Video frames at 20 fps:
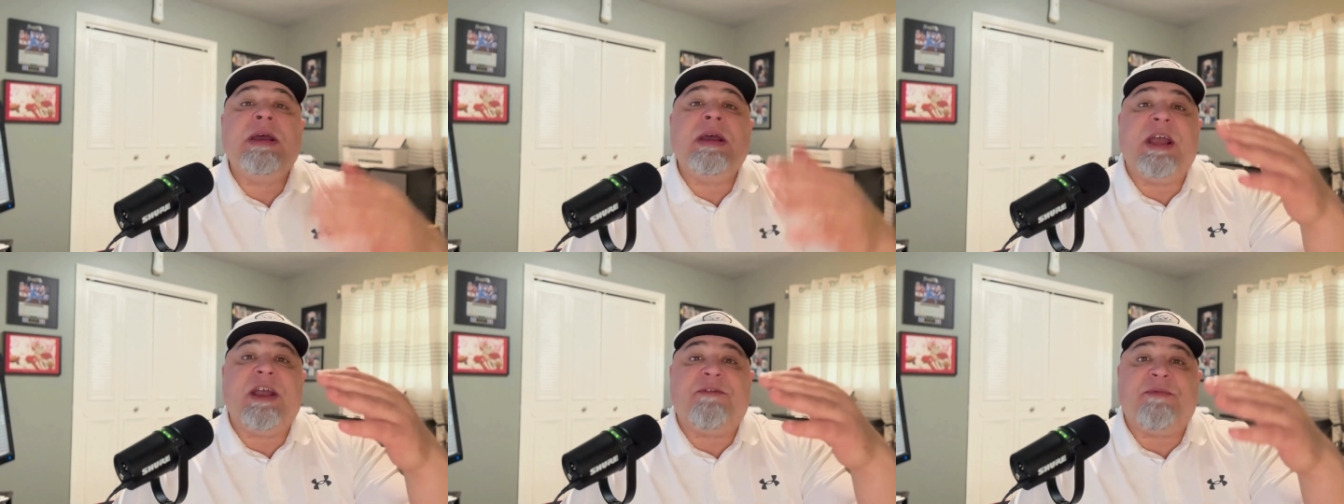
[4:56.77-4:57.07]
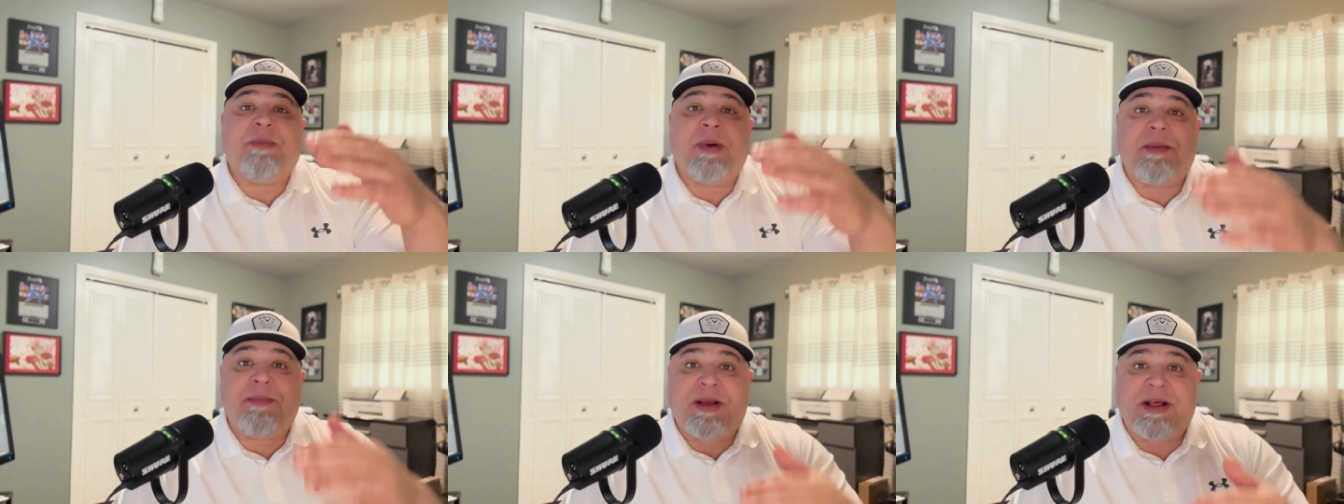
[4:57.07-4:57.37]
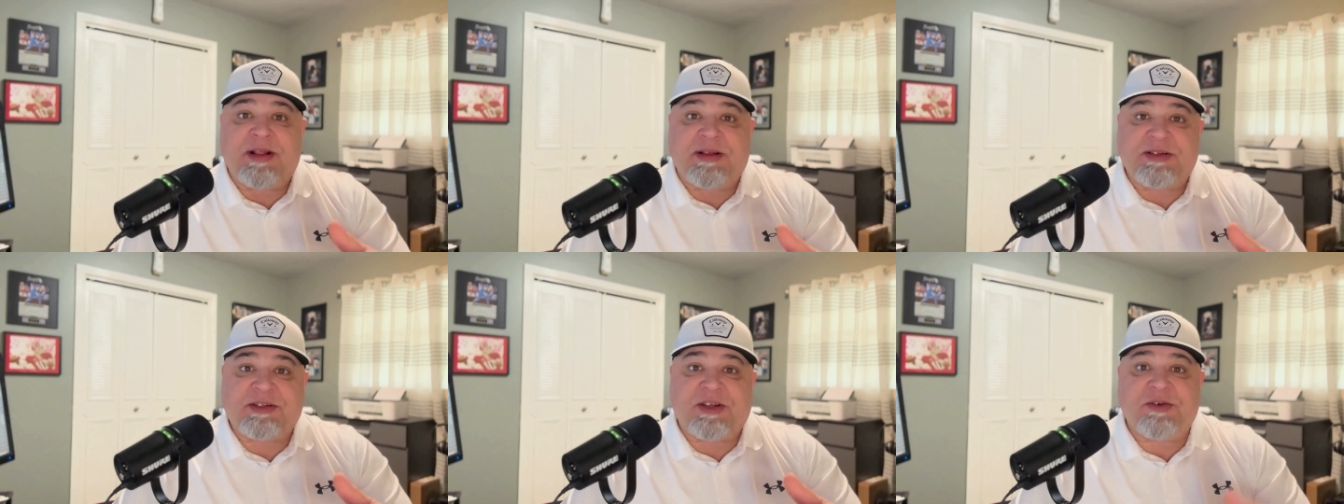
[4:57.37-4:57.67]
If my
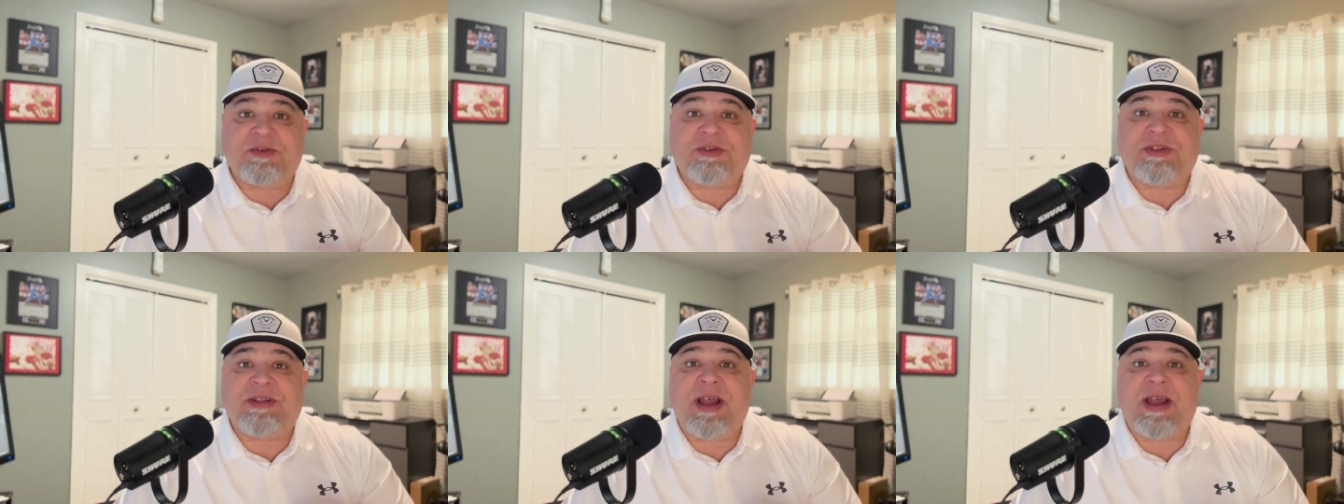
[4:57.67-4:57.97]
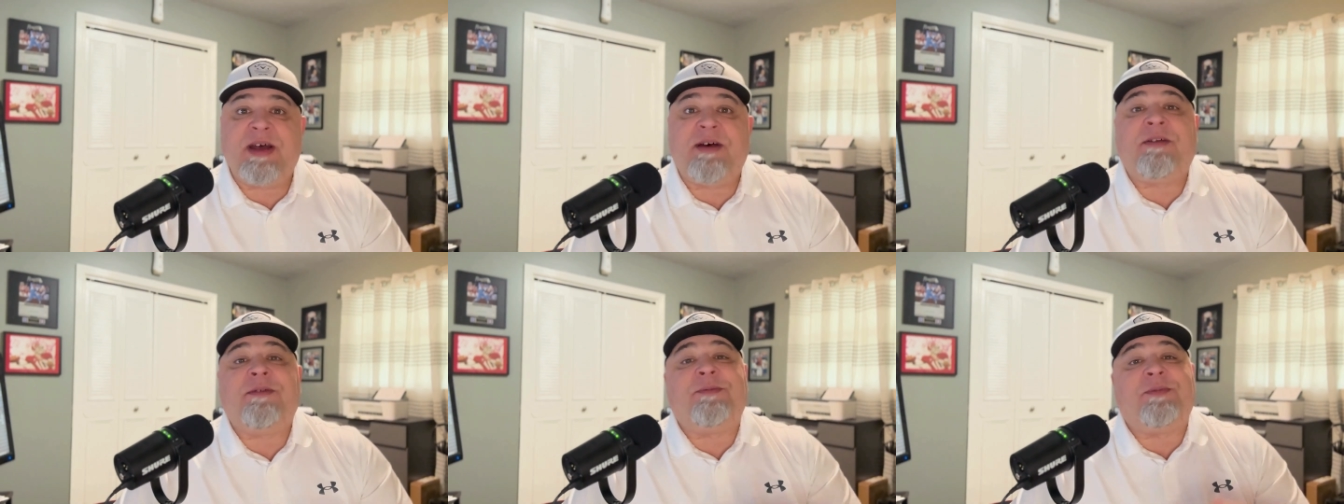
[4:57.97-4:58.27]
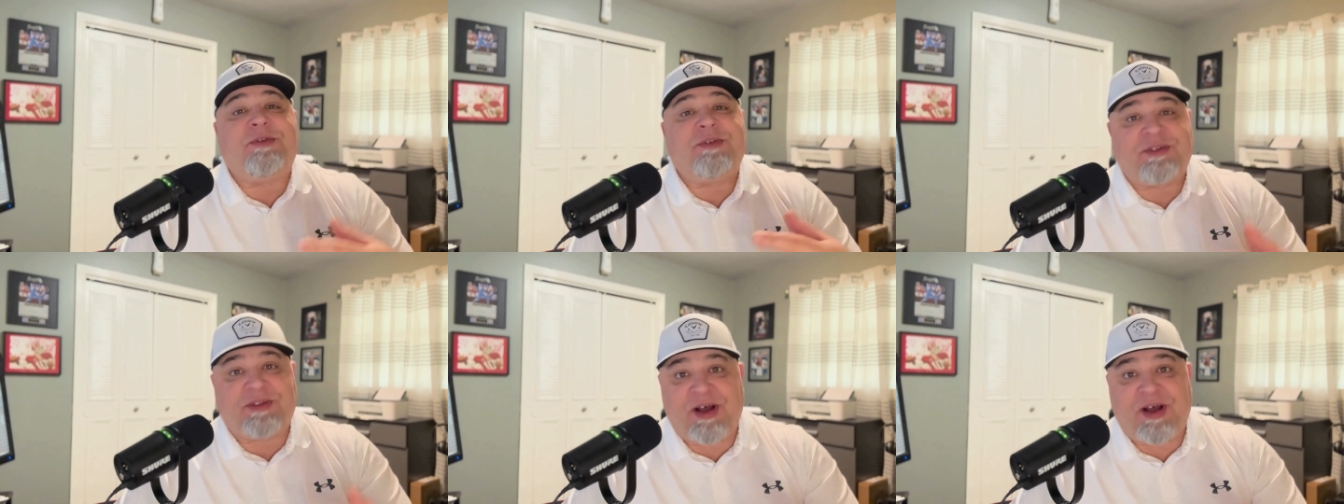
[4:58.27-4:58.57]
balance goes down, I'm
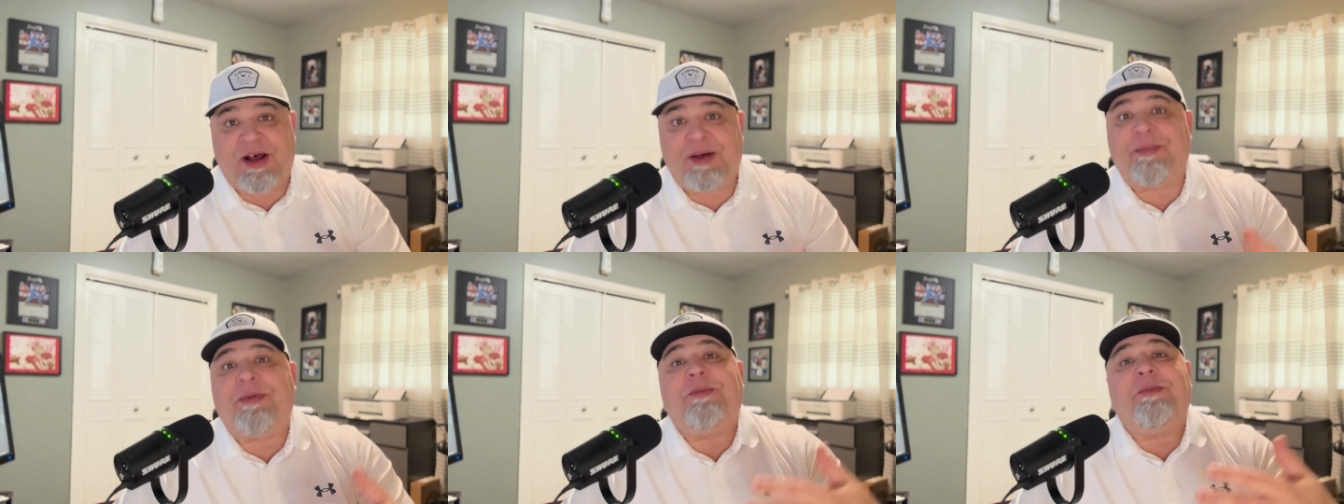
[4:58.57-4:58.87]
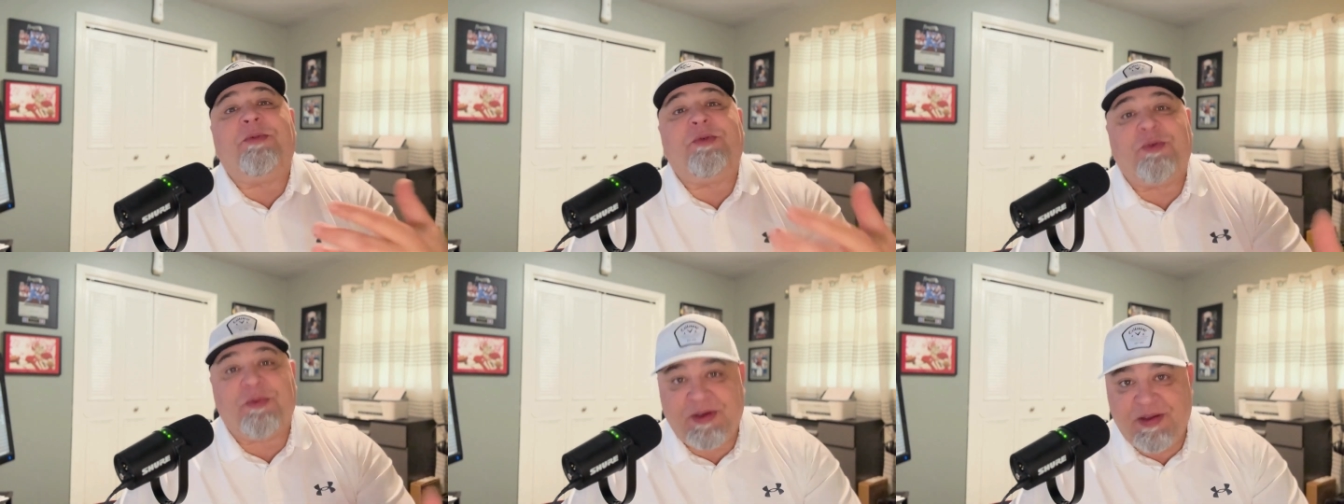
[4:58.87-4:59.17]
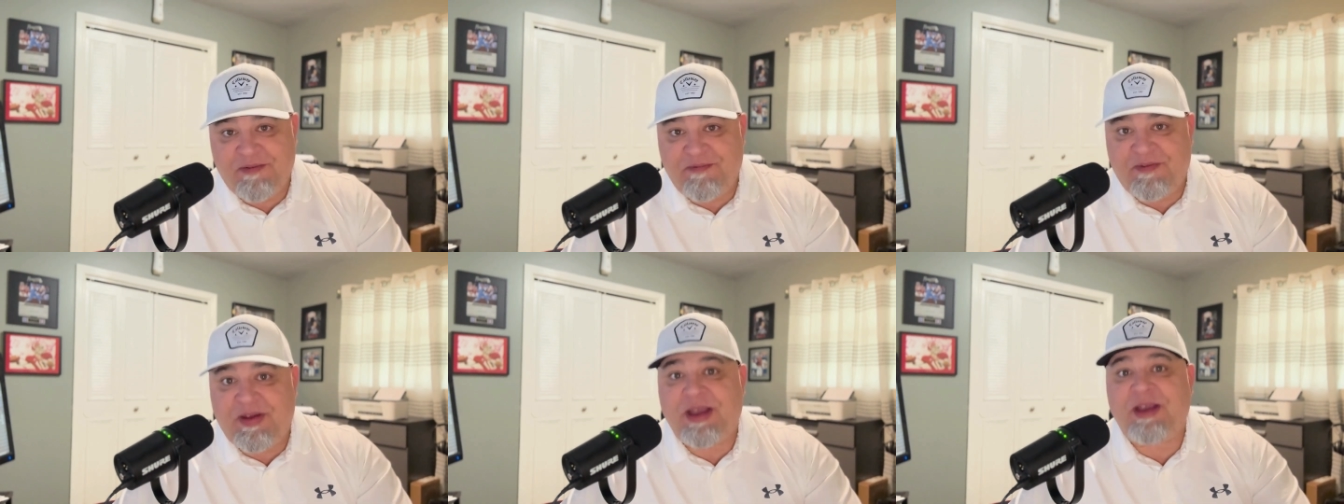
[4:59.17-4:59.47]
going to stop, I'm going to
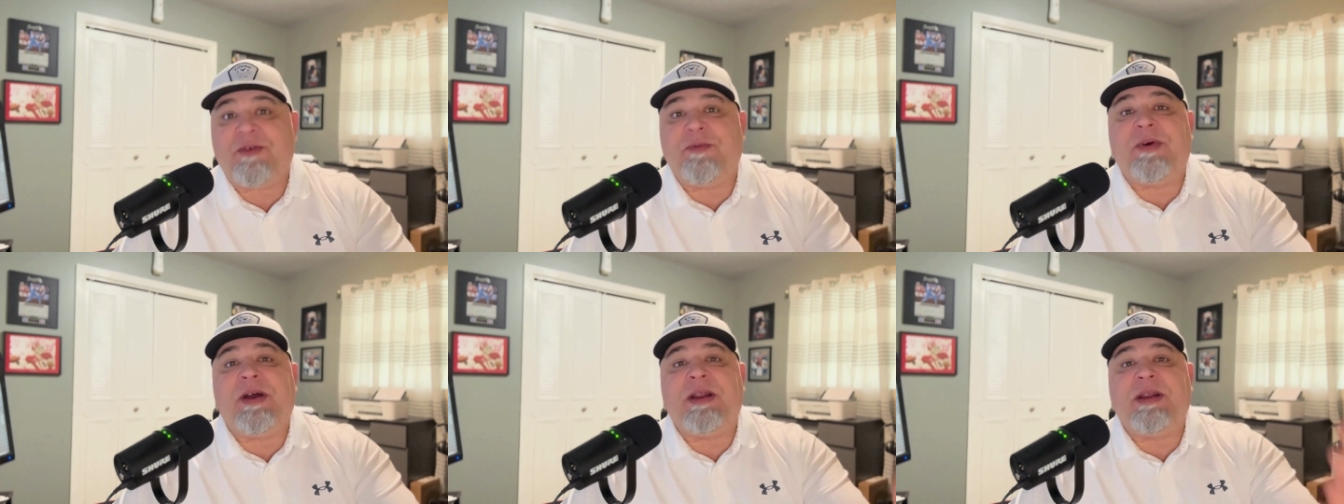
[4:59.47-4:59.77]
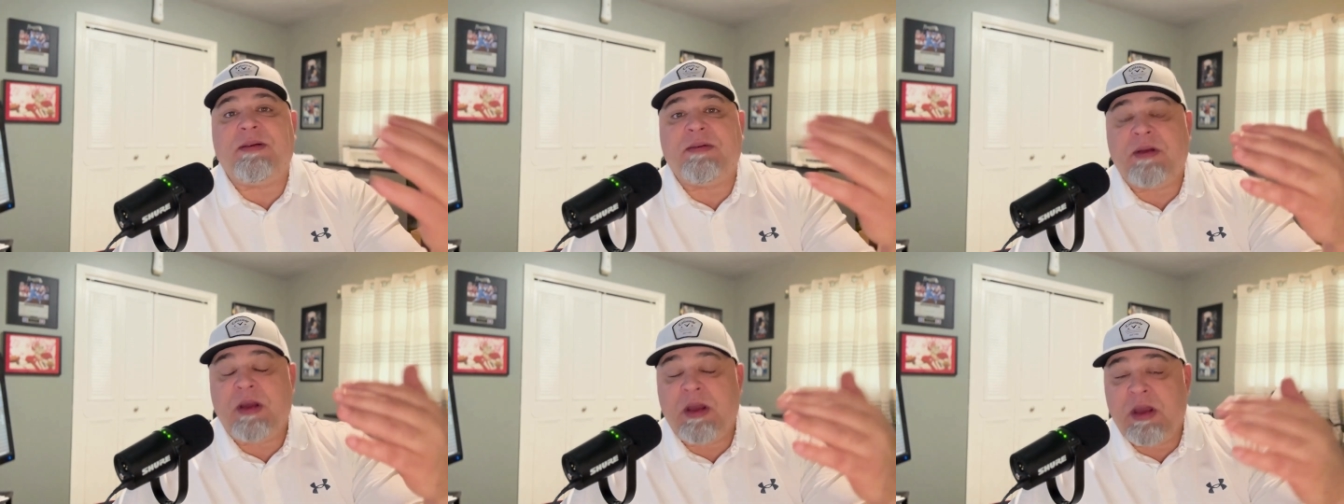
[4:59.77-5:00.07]
reevaluate, and